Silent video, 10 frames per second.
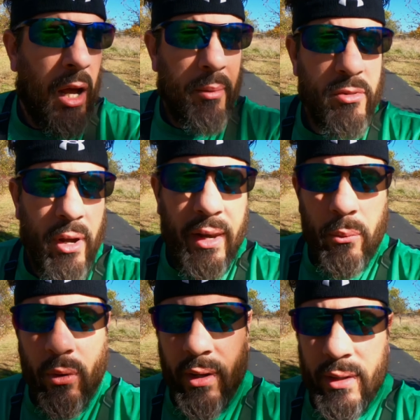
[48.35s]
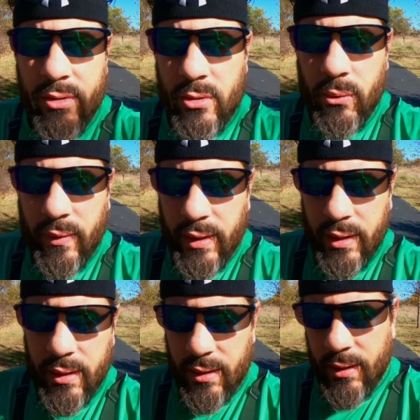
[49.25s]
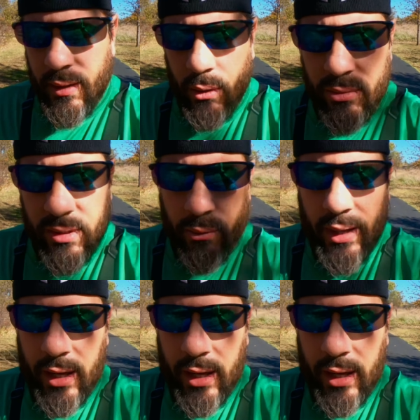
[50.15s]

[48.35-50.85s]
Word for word: going to try to run to the OCU